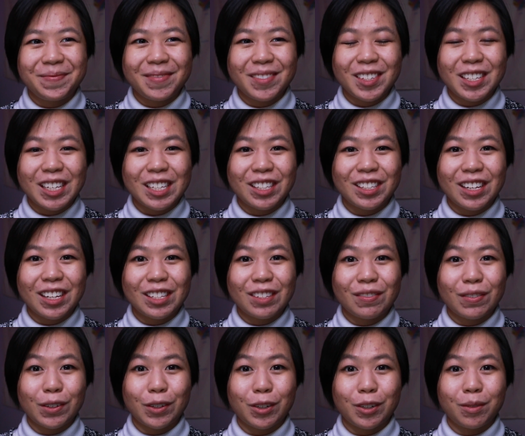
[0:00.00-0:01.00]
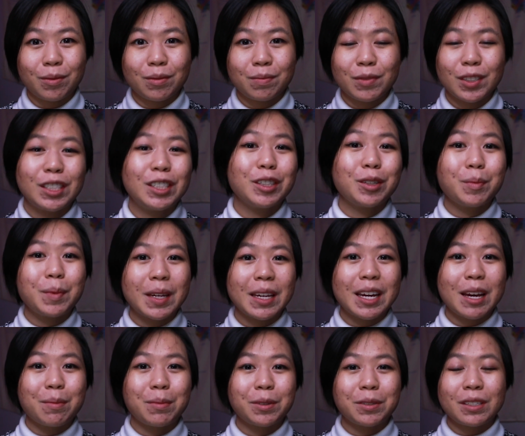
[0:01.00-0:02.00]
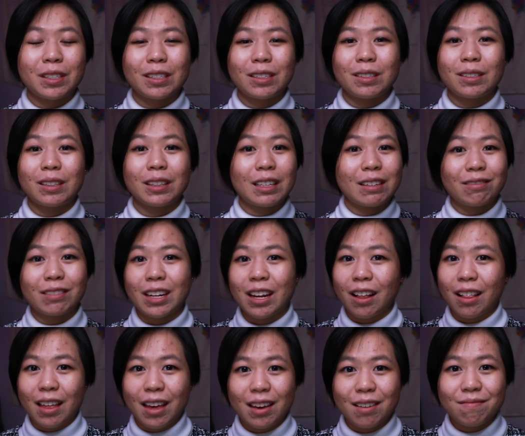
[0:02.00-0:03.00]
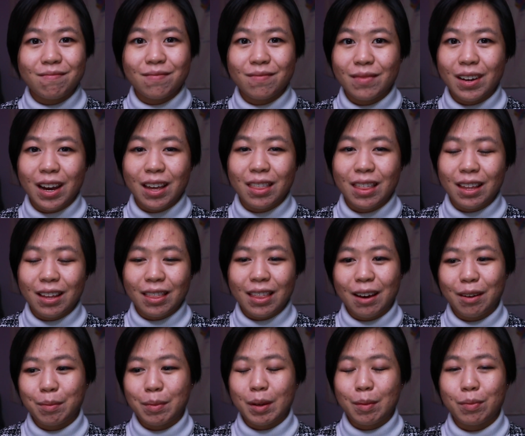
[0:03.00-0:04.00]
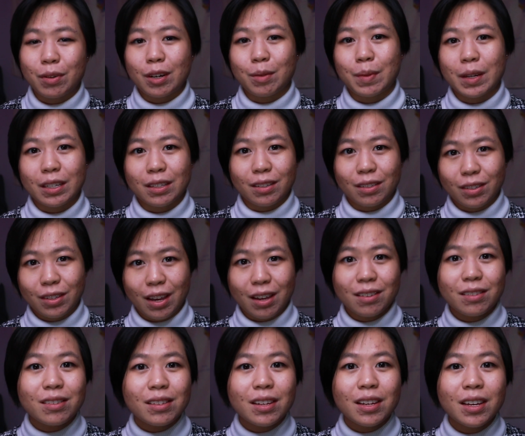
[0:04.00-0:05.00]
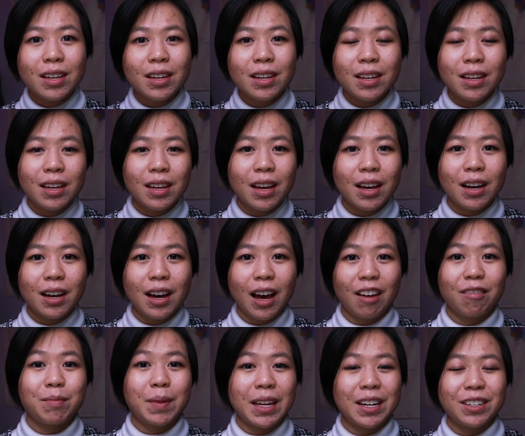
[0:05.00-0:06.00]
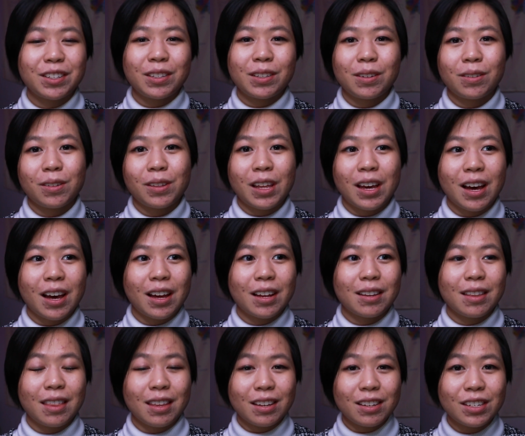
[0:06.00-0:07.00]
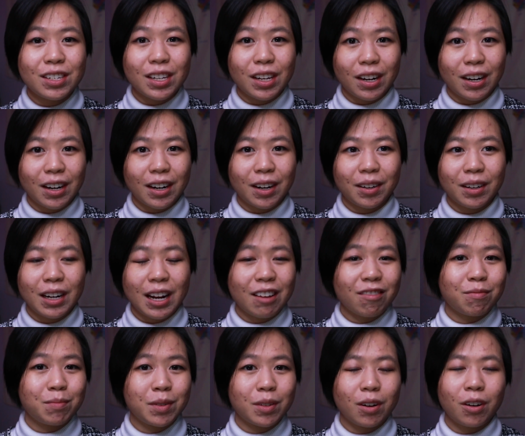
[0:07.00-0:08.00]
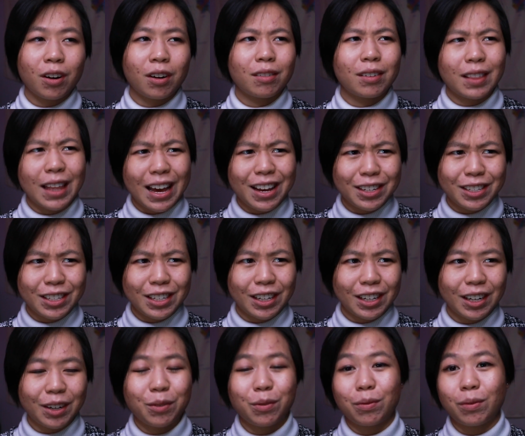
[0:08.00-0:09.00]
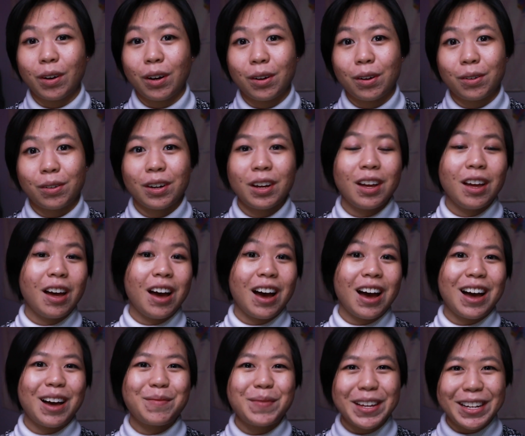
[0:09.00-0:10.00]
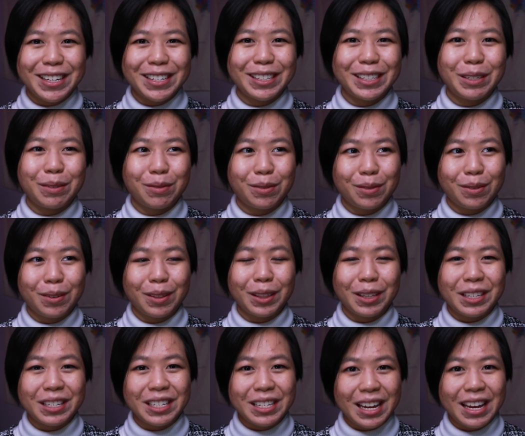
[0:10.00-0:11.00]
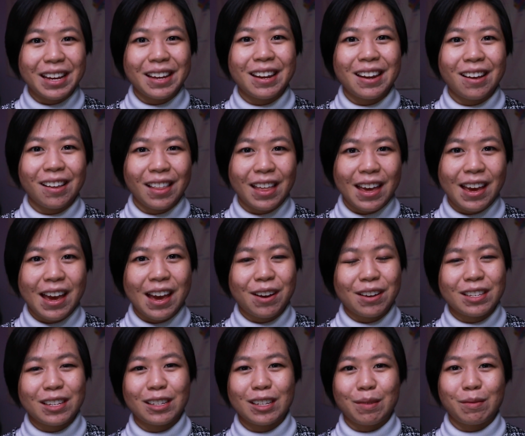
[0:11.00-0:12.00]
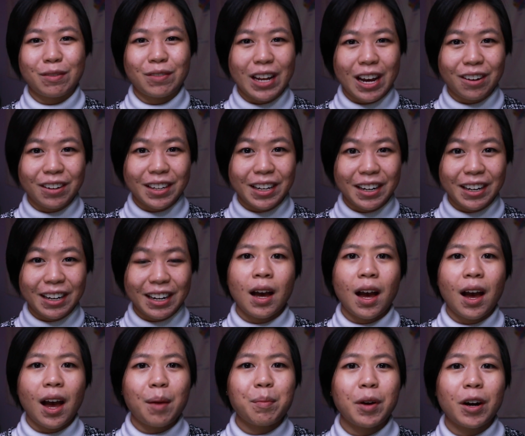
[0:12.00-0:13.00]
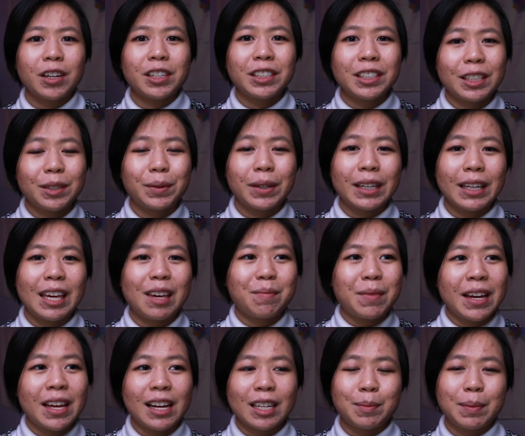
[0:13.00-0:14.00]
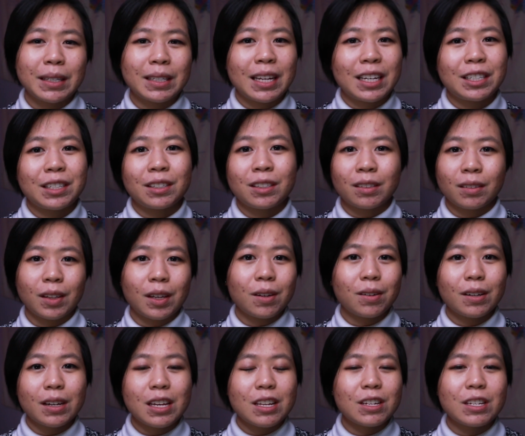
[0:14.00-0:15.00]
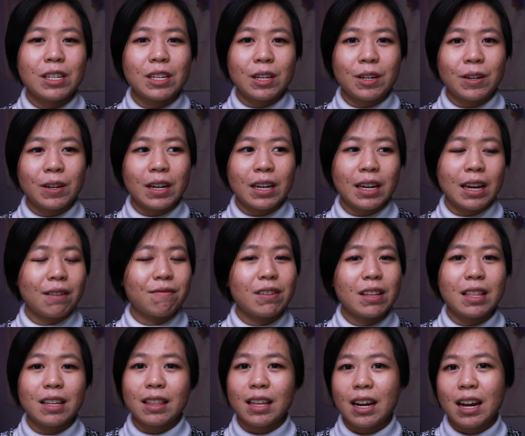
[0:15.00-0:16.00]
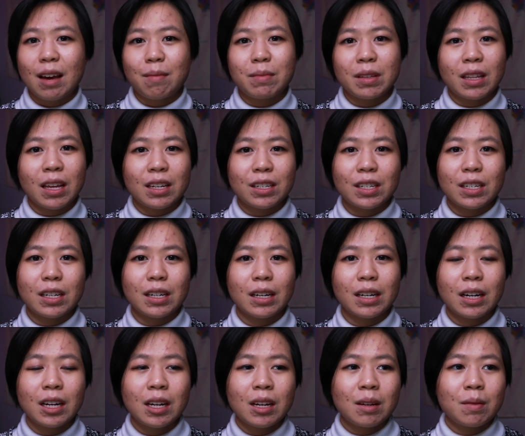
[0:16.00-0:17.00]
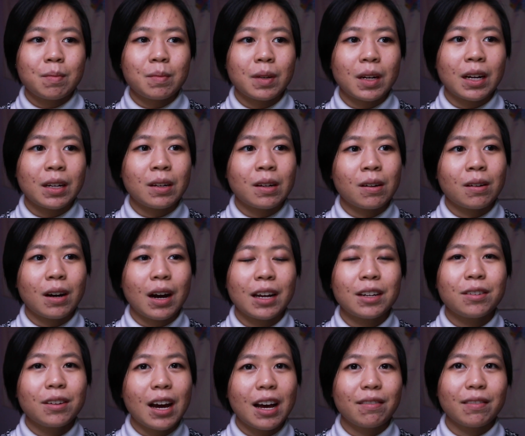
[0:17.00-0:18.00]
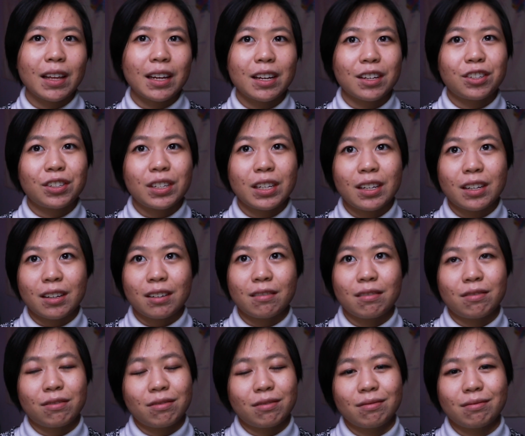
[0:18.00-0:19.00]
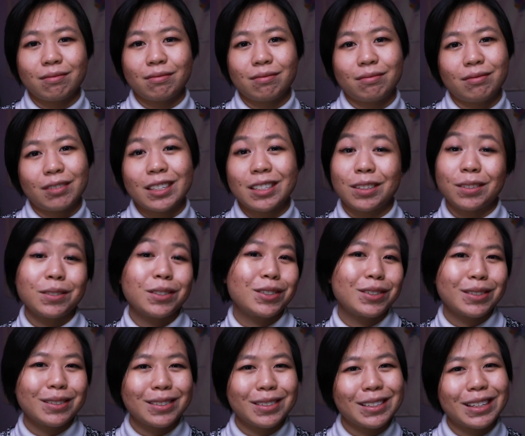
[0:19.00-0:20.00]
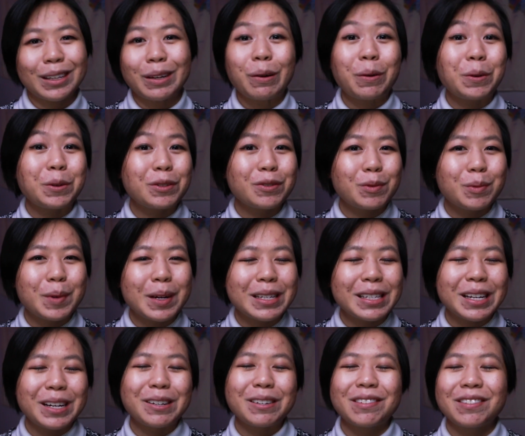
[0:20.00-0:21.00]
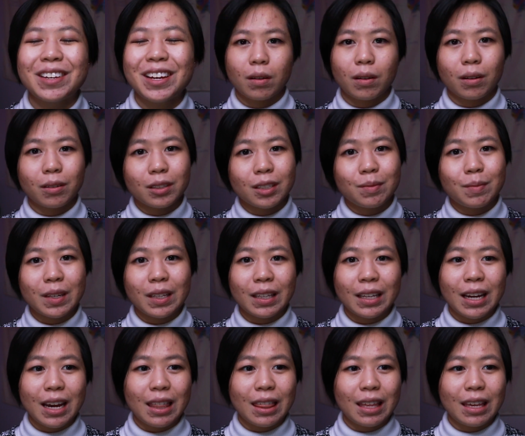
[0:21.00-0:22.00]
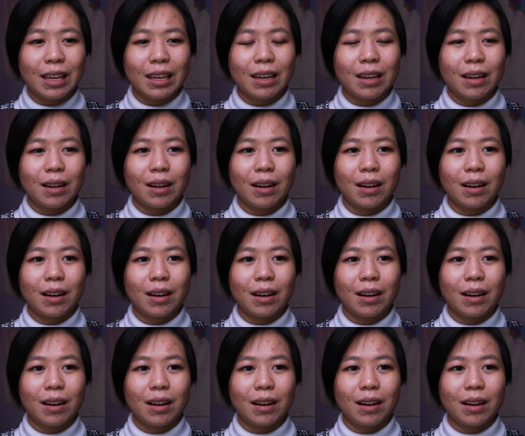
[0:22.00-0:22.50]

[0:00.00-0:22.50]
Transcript: Successful. Still being able to live in LA. I think that would be a pretty big success. I've managed to do that this year, last year. Whoa. I managed to stay in LA since I moved out here. I partially want to keep my expectations low considering everything that happened last year, but I know I do have a sheet of resolutions and goals for myself. Ultimately, I think